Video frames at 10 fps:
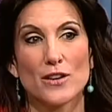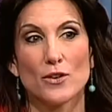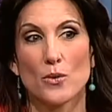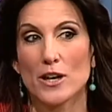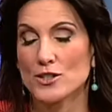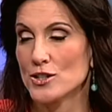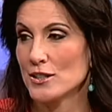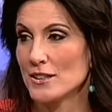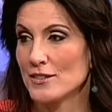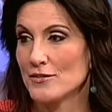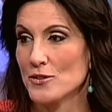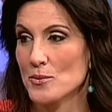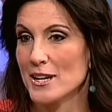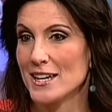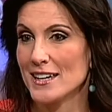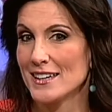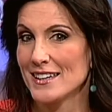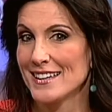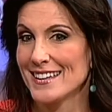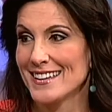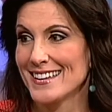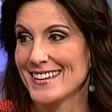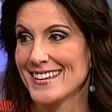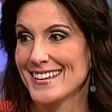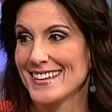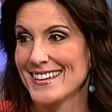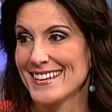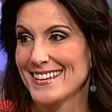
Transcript: have a question for Rita? I